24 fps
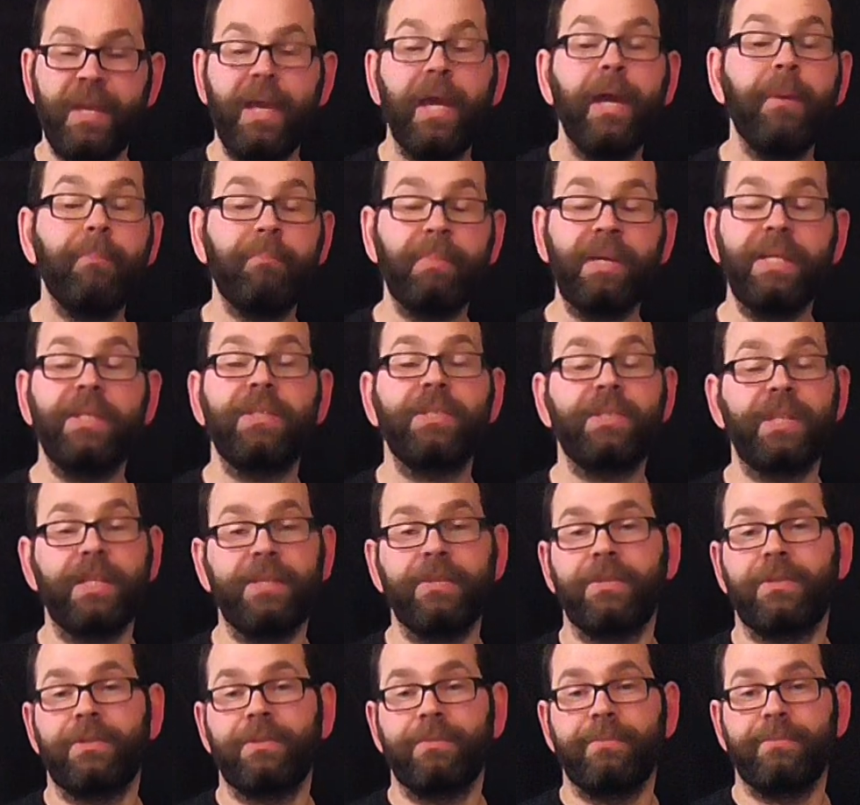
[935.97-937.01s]
It makes
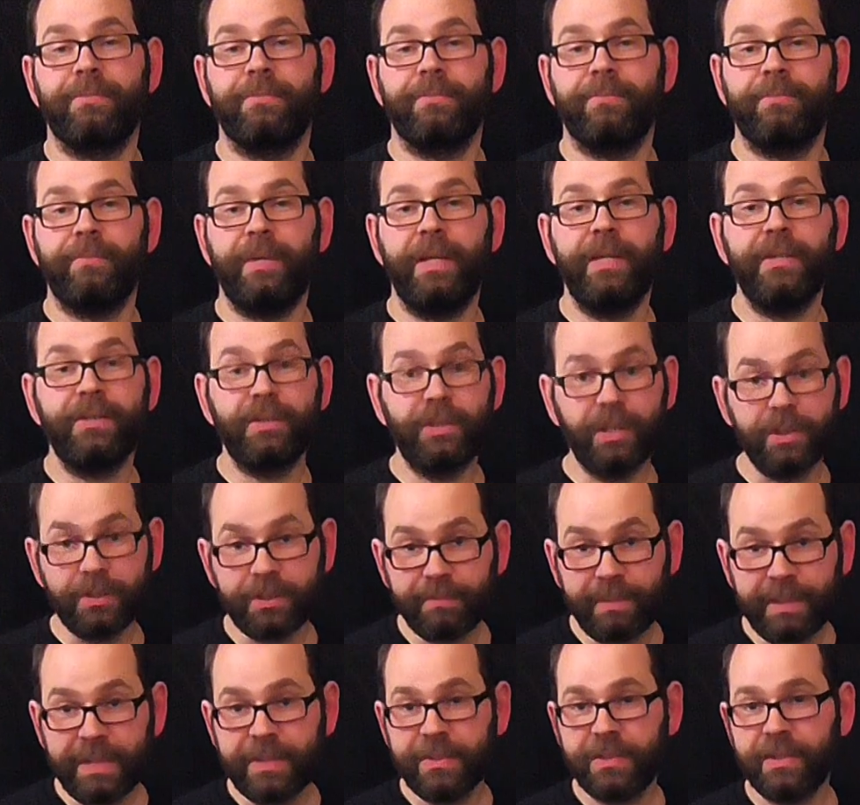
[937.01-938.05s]
sense. It does
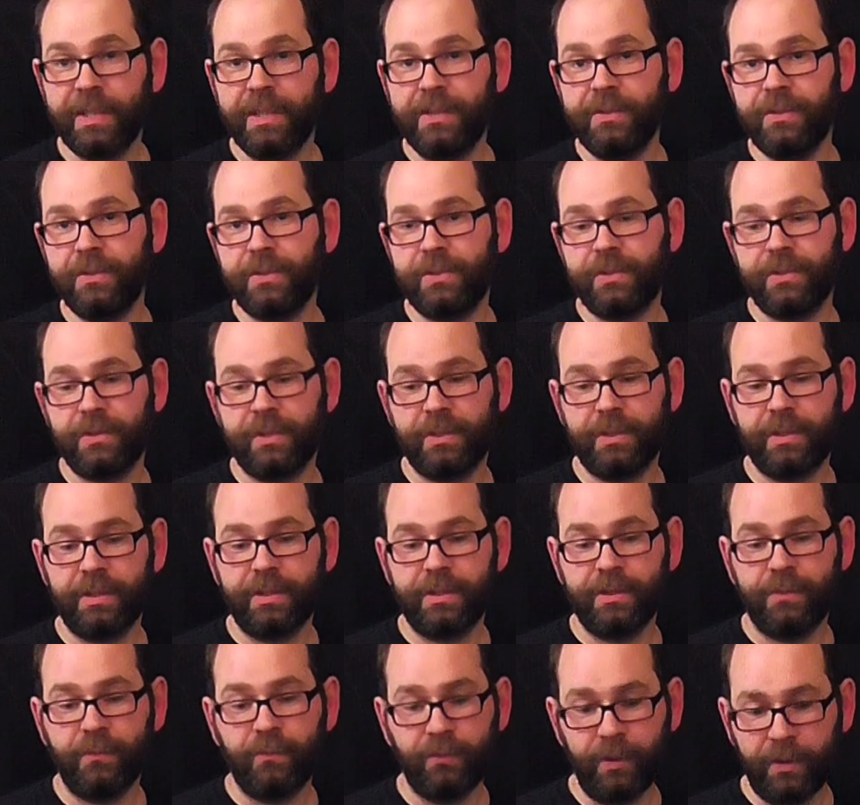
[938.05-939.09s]
make sense
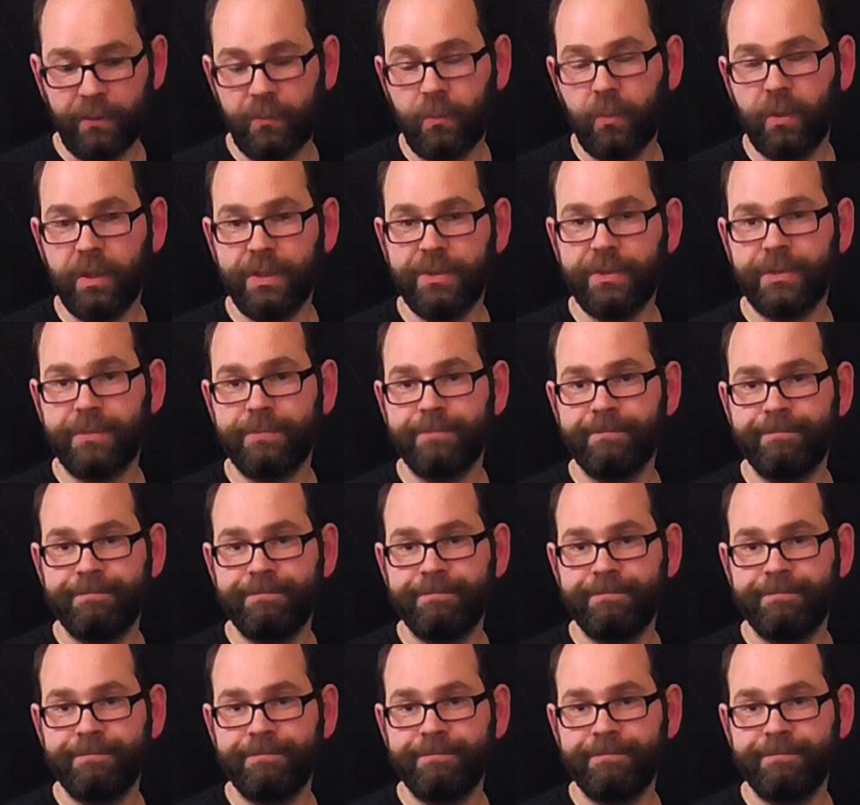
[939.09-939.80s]
fluff-wise.